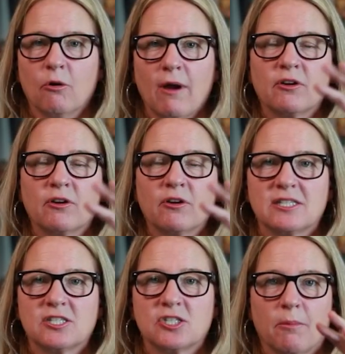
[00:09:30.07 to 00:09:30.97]
whoever
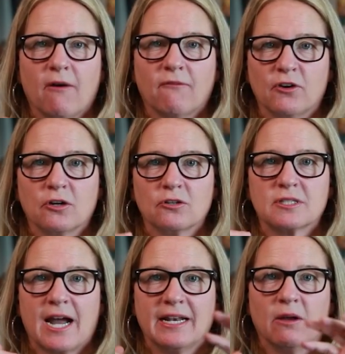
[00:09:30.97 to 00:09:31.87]
gets to the ball
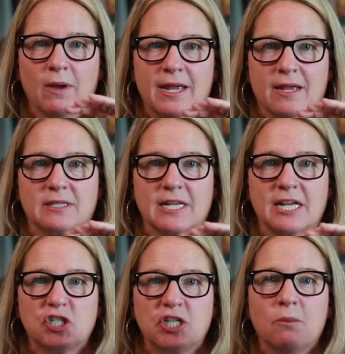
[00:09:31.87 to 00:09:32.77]
first kind of wins.
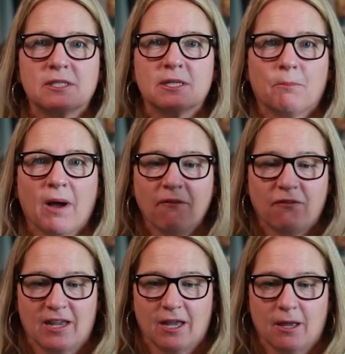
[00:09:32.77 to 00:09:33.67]
And she was above
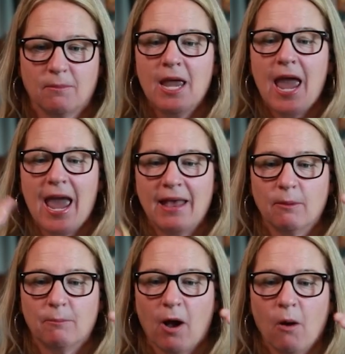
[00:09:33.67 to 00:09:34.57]
him and
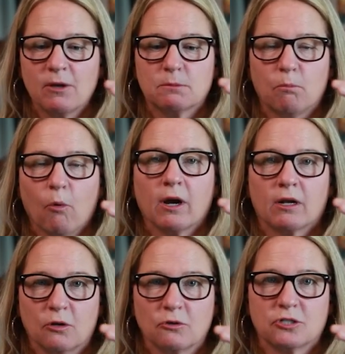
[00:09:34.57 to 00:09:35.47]
the ball was more
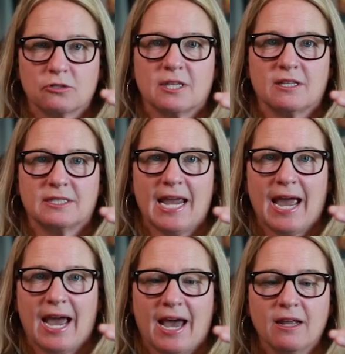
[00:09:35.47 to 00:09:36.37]
closer to the
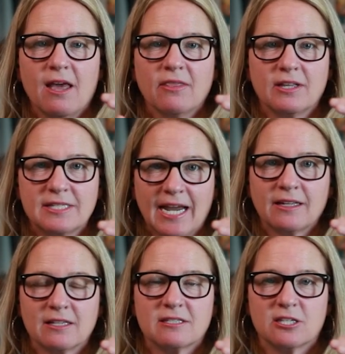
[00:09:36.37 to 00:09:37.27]
dad. The dad
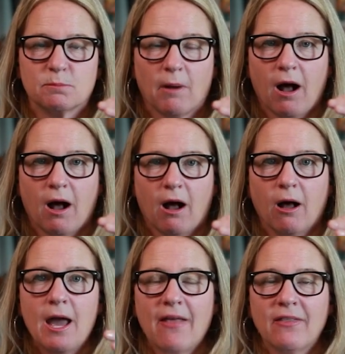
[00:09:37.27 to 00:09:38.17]
gets this ball
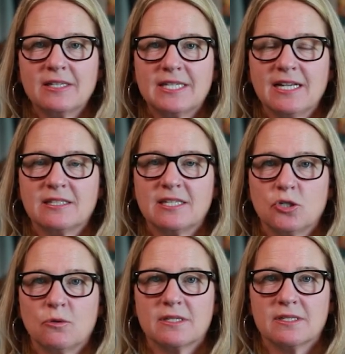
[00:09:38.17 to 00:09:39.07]
and then takes it
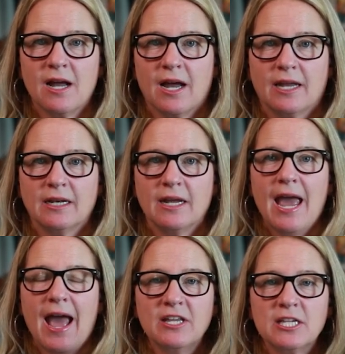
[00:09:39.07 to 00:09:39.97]
to his son.
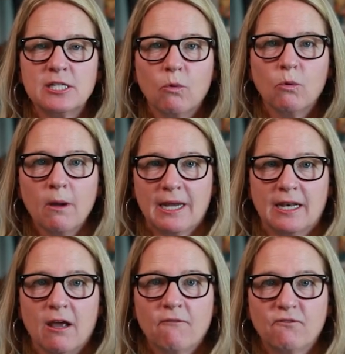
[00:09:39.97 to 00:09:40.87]
And this
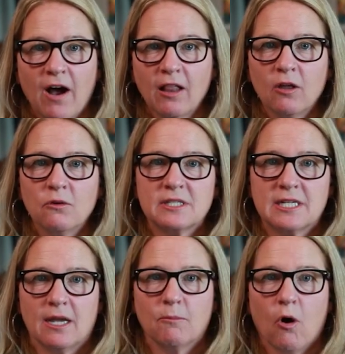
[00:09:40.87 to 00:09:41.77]
woman follows
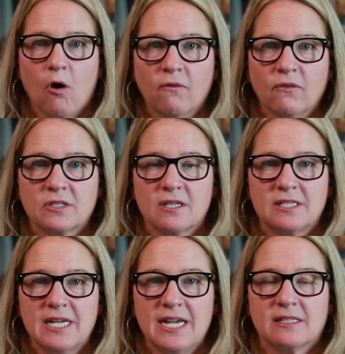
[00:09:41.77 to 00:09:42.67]
him over to the
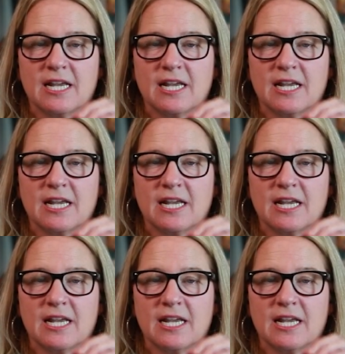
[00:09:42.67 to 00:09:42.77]
seats